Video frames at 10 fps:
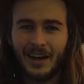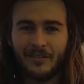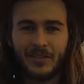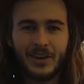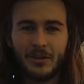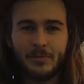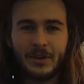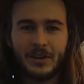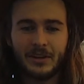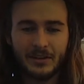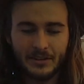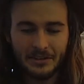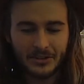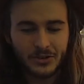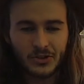I've never been
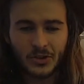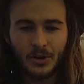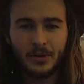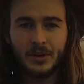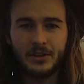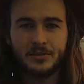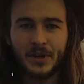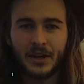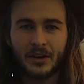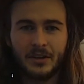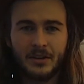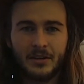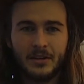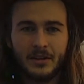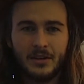so inspired.
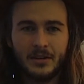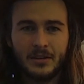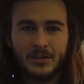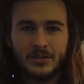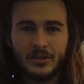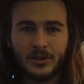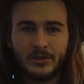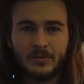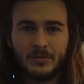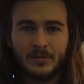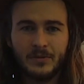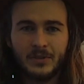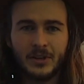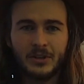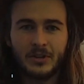So
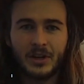thank you